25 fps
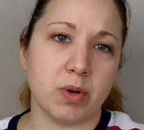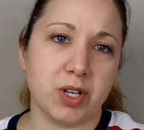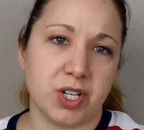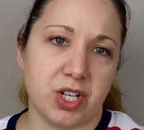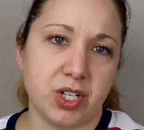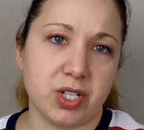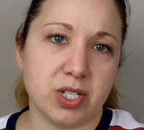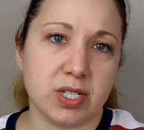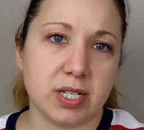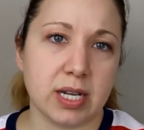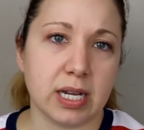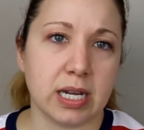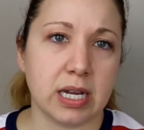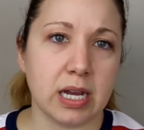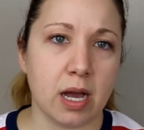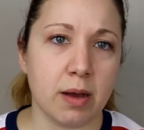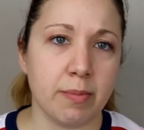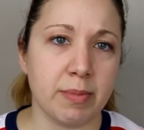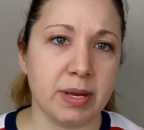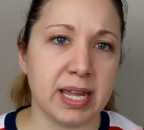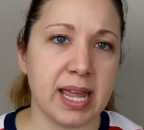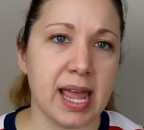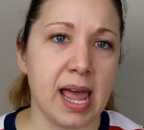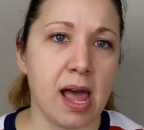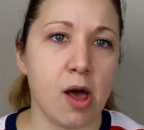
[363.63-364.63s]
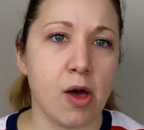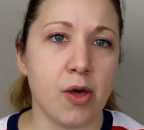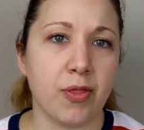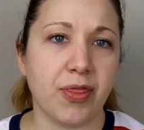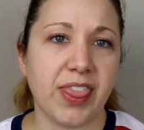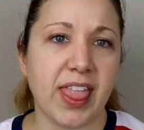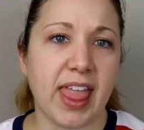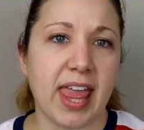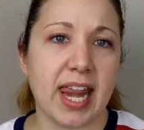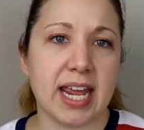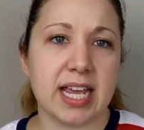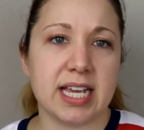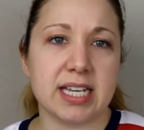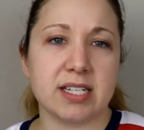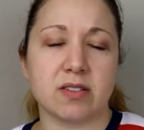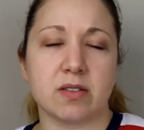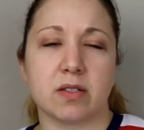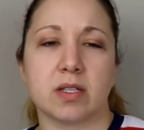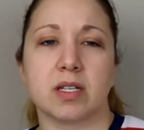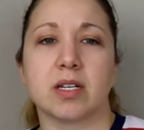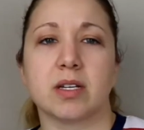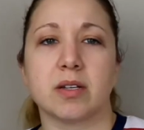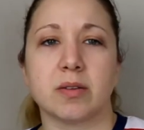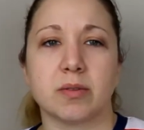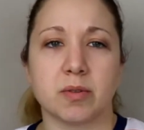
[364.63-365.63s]
which is coming out. That is
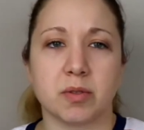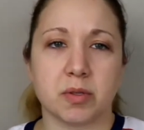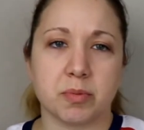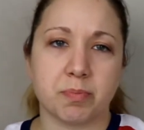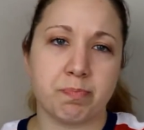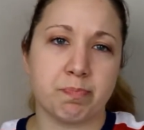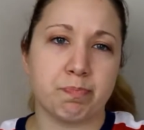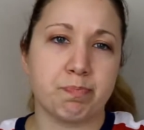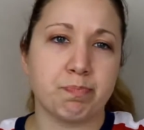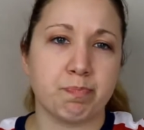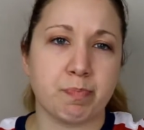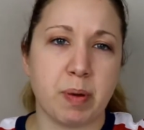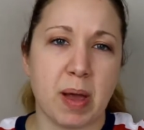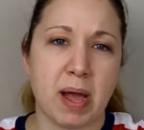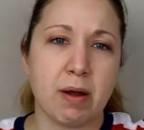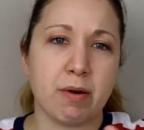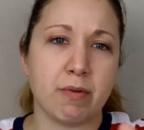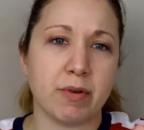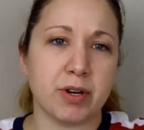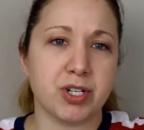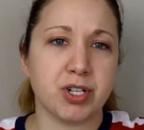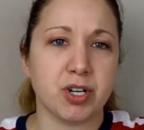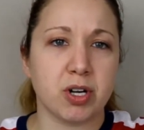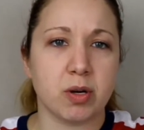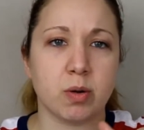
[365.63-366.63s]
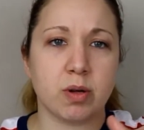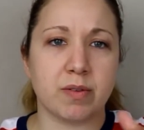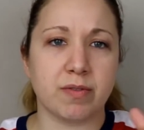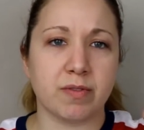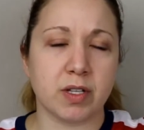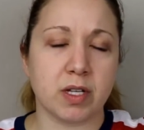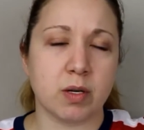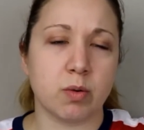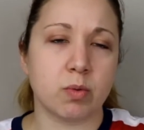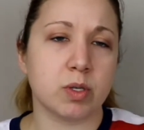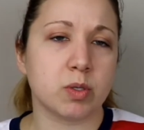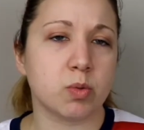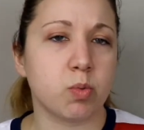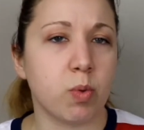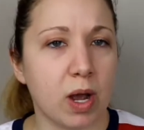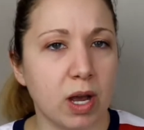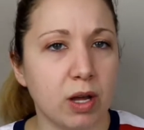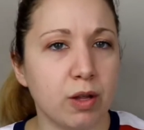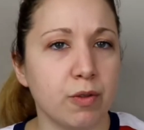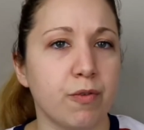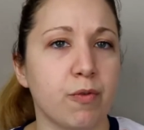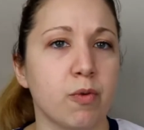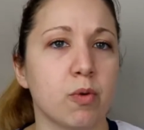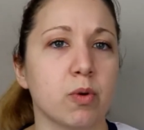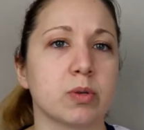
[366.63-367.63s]
the Power Ranger equivalent was
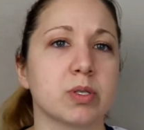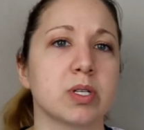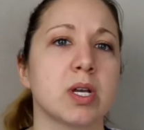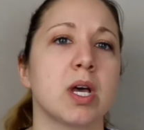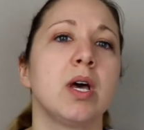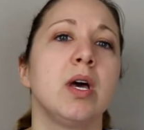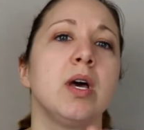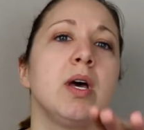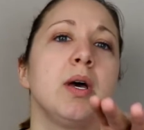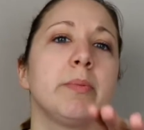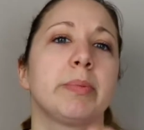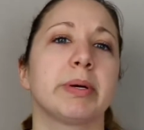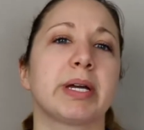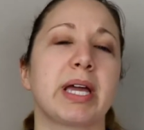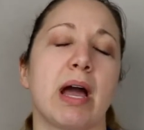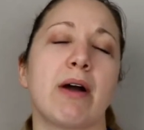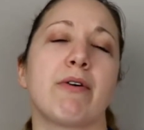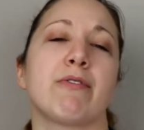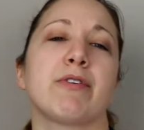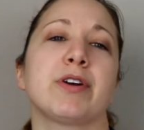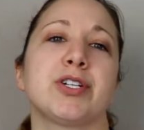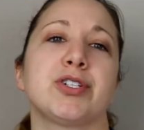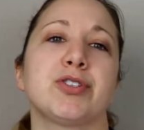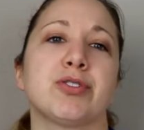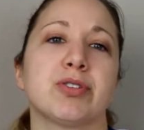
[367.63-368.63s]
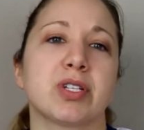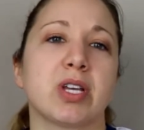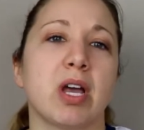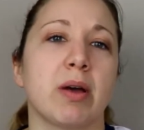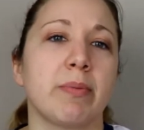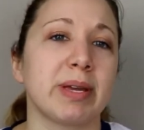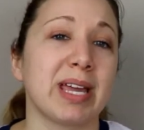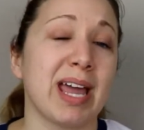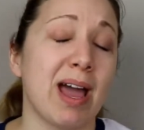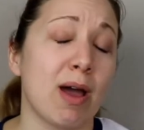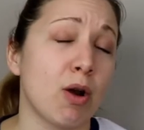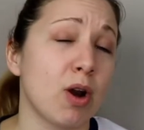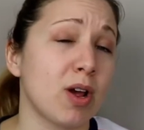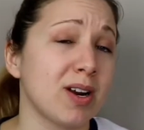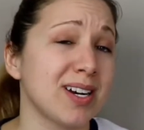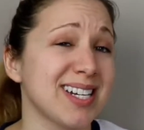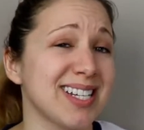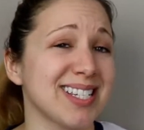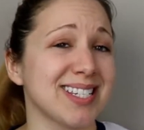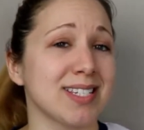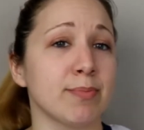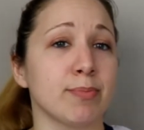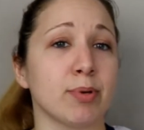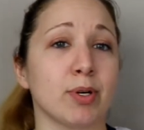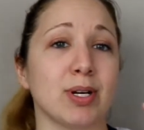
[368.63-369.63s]
Wild Force, but Gal Ranger is coming out on
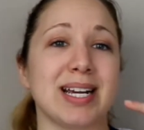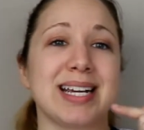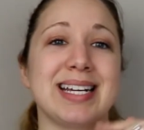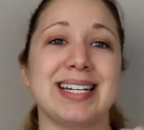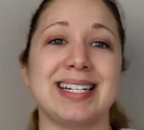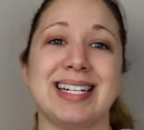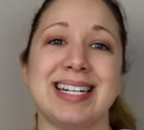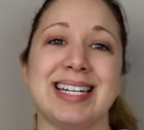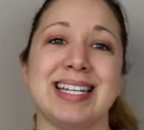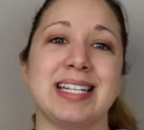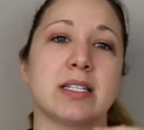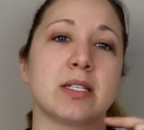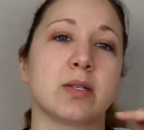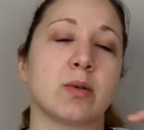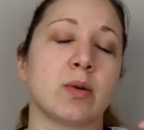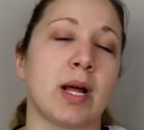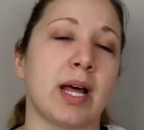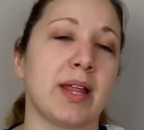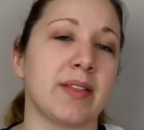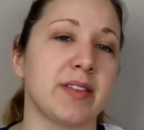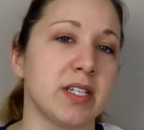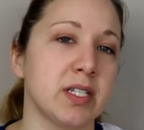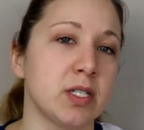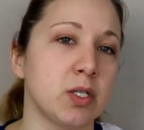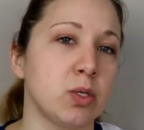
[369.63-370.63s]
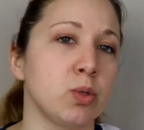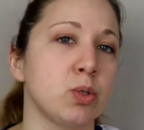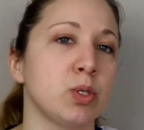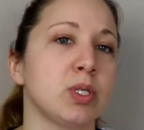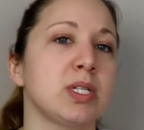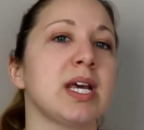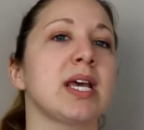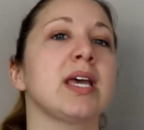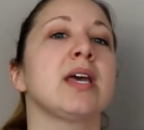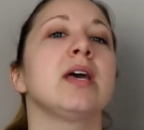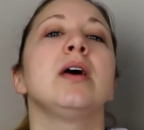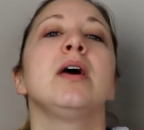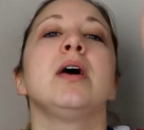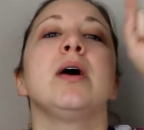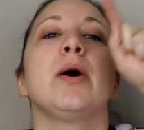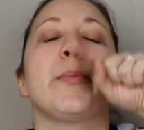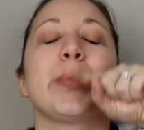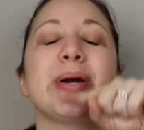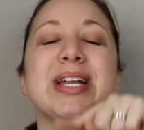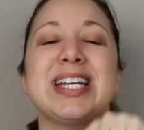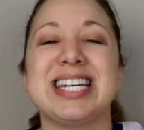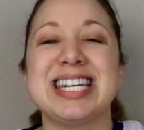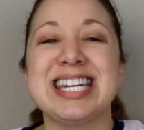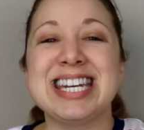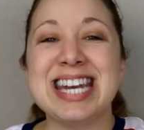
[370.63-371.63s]
December 18th, so not this Tuesday,
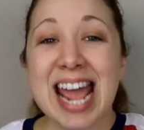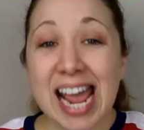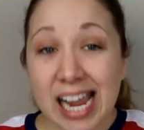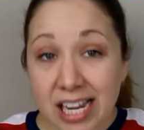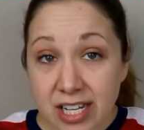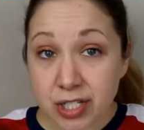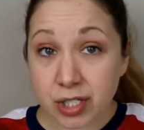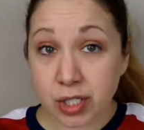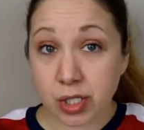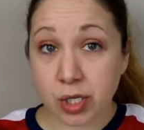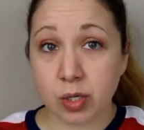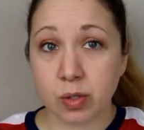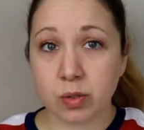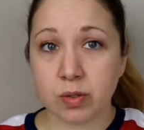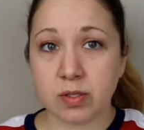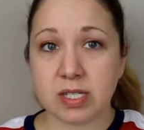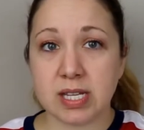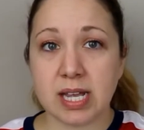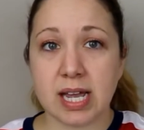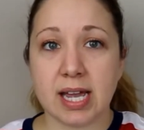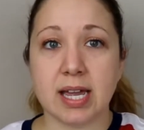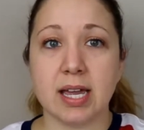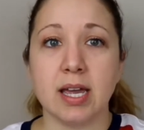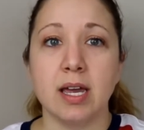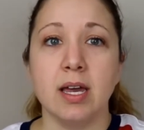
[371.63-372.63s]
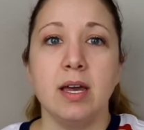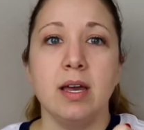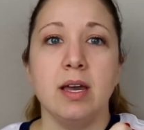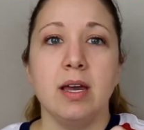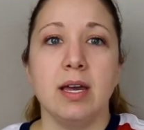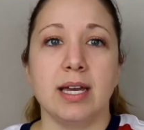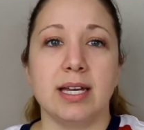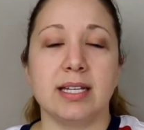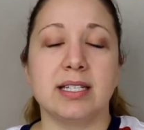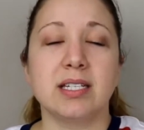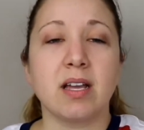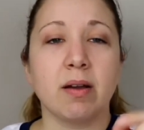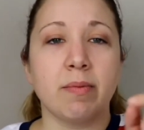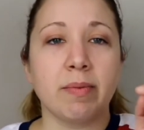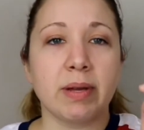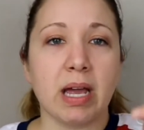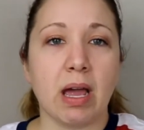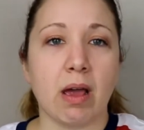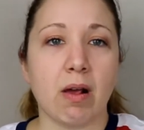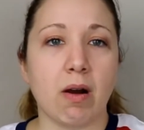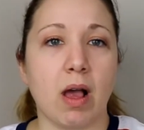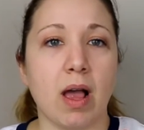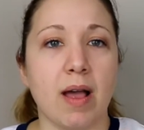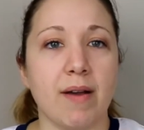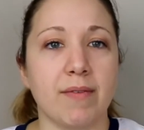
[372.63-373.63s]
but next Tuesday it's coming
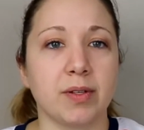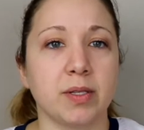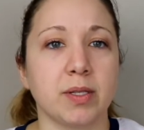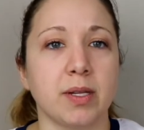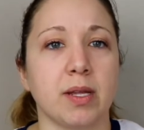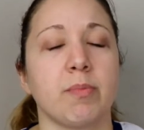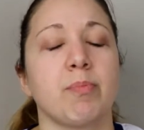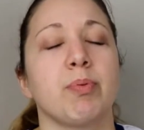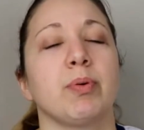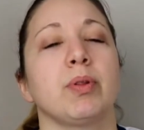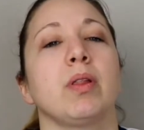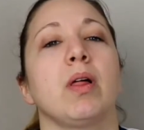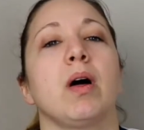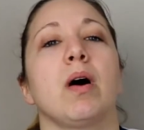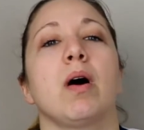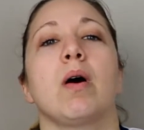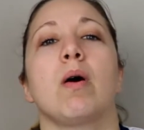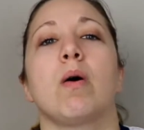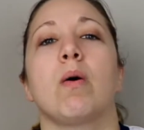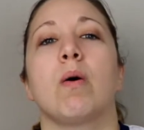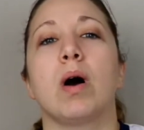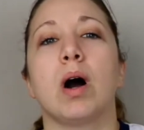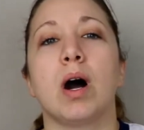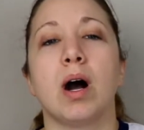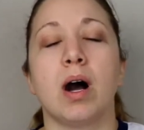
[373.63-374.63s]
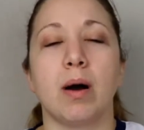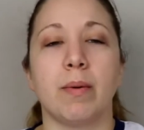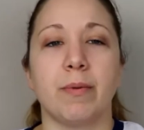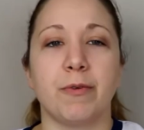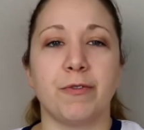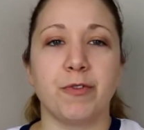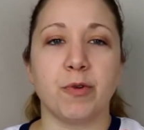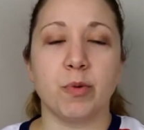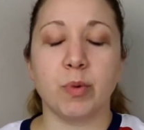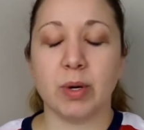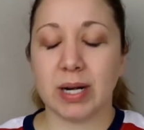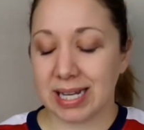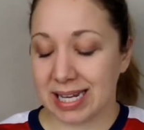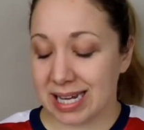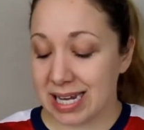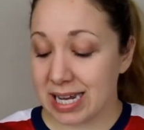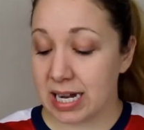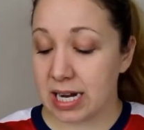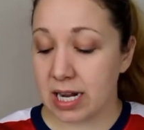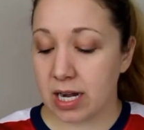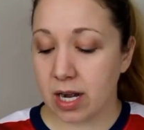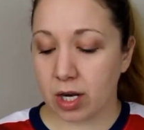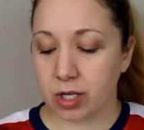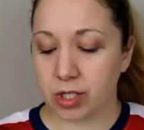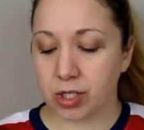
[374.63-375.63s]
out. I'll have a link below. If you want to get
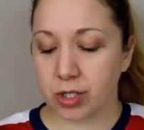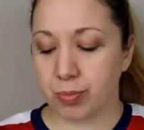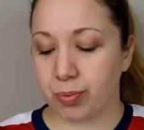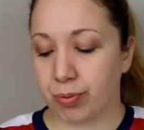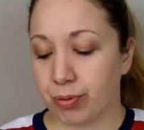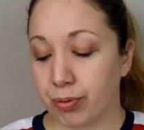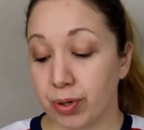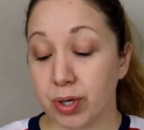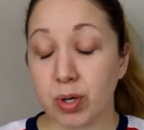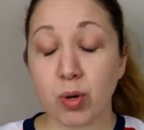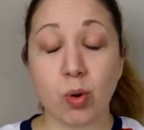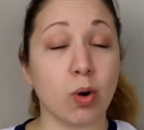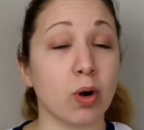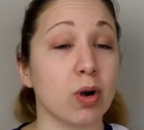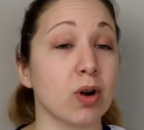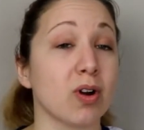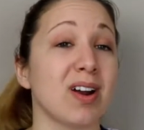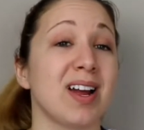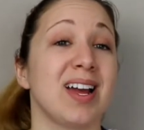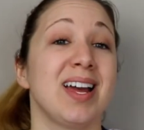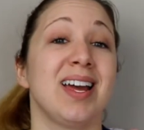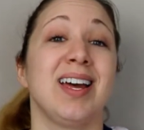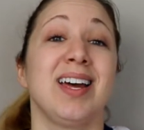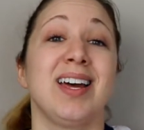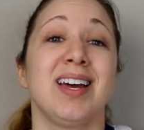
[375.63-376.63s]
in on your pre-order,